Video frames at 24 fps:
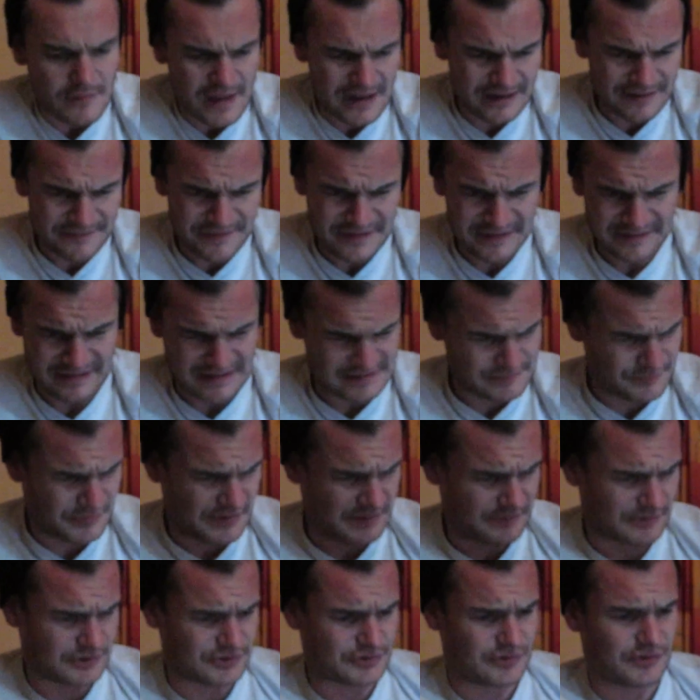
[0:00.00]
And I think that's
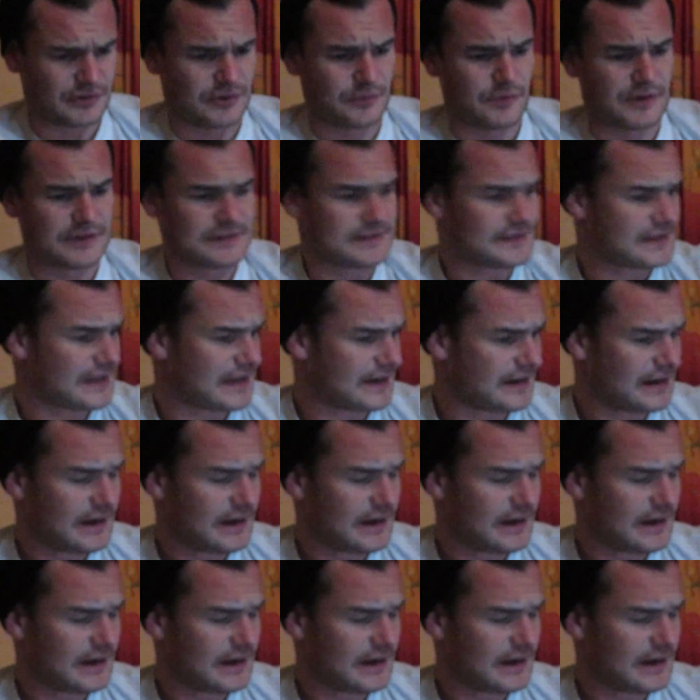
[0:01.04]
pretty much all the ones that,